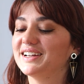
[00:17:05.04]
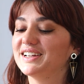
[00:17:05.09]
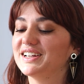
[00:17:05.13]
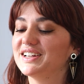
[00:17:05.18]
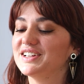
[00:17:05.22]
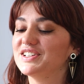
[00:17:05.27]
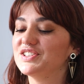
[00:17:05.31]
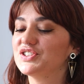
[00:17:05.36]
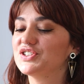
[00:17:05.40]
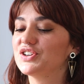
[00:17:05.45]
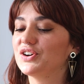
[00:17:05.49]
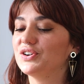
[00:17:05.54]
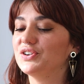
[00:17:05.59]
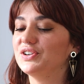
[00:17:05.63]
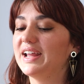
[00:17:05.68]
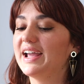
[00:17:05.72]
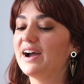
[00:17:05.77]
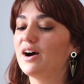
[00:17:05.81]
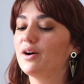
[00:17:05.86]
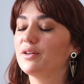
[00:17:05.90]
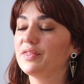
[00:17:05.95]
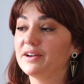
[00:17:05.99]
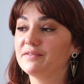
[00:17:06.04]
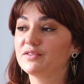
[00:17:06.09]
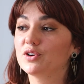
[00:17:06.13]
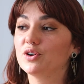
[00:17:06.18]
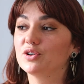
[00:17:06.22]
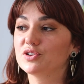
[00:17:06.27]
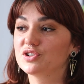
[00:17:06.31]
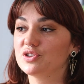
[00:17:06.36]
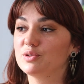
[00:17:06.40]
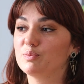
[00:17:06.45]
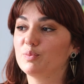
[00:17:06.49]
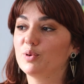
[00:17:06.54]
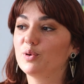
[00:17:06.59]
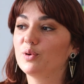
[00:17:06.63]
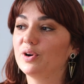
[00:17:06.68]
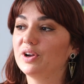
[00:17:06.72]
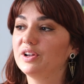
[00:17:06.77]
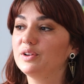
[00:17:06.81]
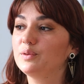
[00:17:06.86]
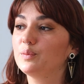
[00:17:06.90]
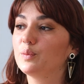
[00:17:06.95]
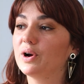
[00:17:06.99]
and so now they've got to the
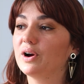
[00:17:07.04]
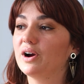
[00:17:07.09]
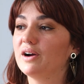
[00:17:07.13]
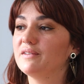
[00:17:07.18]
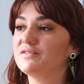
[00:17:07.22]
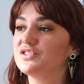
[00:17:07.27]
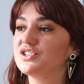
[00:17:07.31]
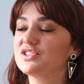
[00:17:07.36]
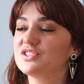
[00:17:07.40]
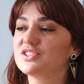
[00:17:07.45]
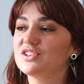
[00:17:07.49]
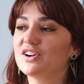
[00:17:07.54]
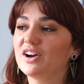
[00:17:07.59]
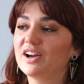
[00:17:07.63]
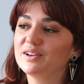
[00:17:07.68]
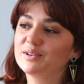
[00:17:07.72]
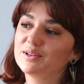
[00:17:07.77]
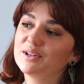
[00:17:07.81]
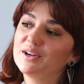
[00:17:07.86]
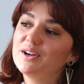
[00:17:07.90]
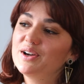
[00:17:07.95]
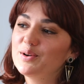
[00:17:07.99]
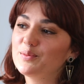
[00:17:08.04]
point where I've just signed